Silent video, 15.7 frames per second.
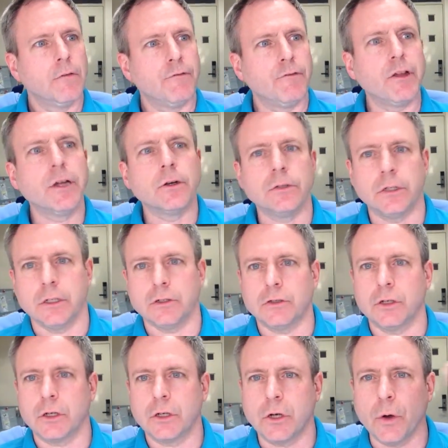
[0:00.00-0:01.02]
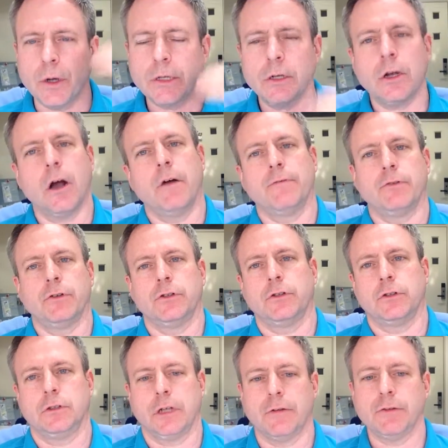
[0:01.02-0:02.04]
field is, going to
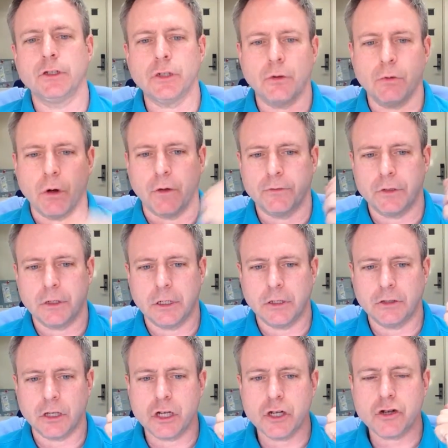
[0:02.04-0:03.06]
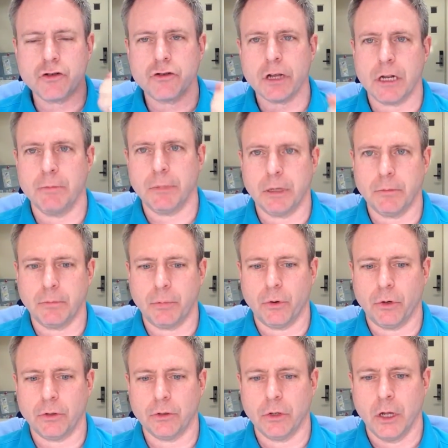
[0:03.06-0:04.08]
conferences every so often is incredibly
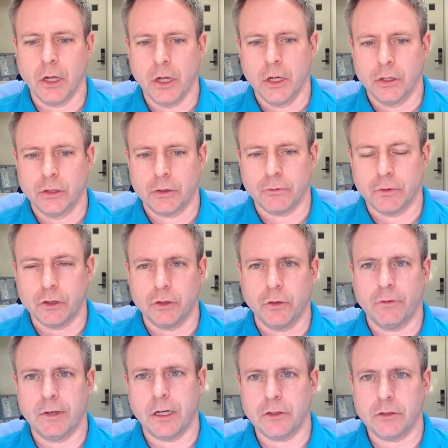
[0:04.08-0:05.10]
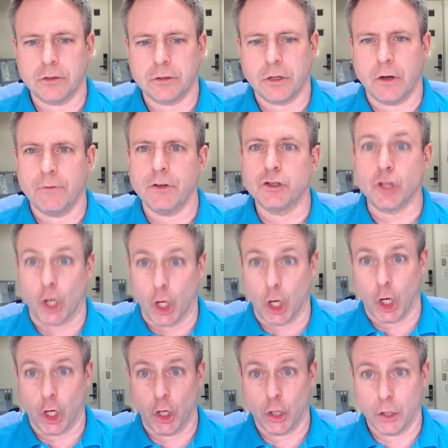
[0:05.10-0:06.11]
important to rejuvenate yourself and to
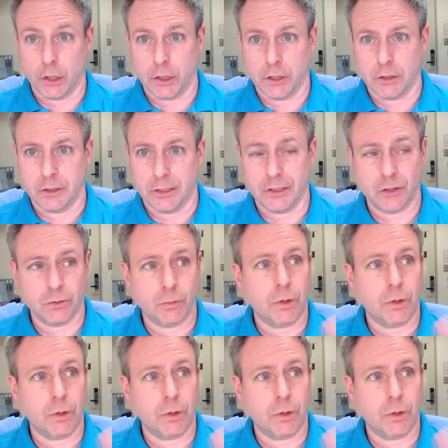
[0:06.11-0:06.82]
learn. This is